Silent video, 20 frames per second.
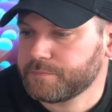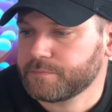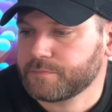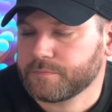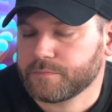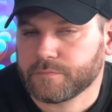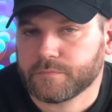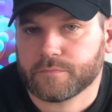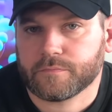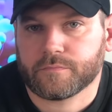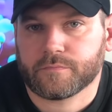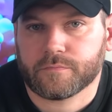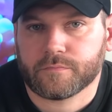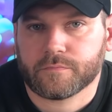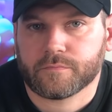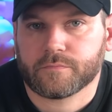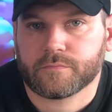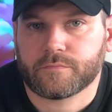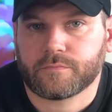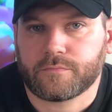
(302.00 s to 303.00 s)

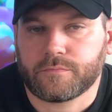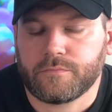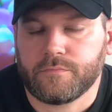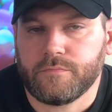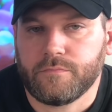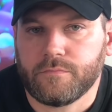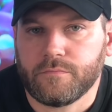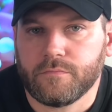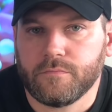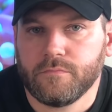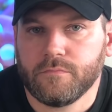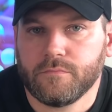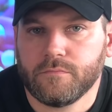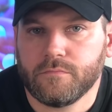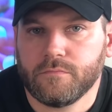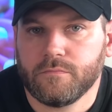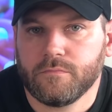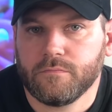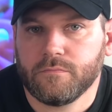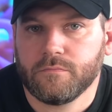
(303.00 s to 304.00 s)

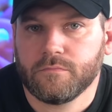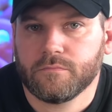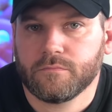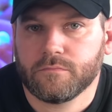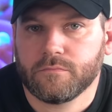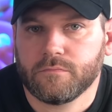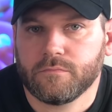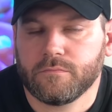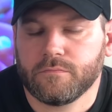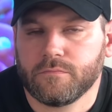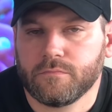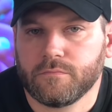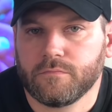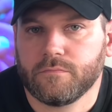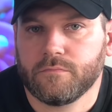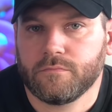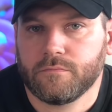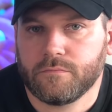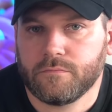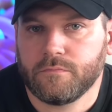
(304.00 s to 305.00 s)

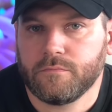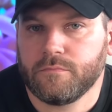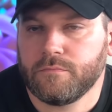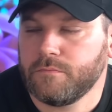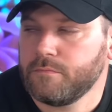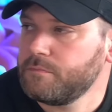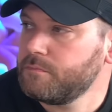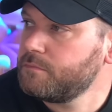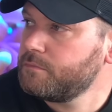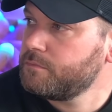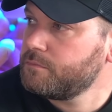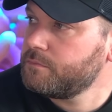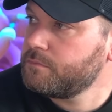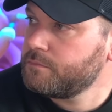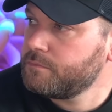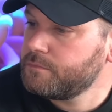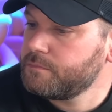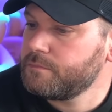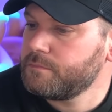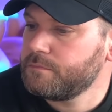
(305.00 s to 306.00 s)

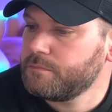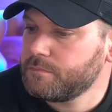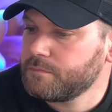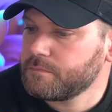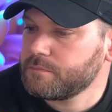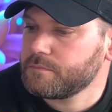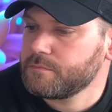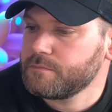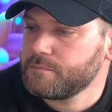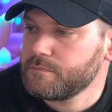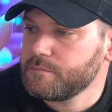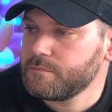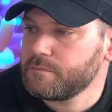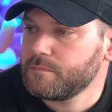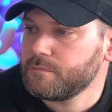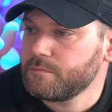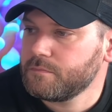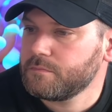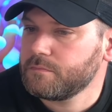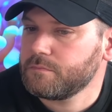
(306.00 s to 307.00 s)

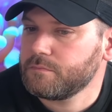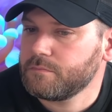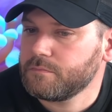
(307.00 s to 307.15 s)
The person shown says nothing.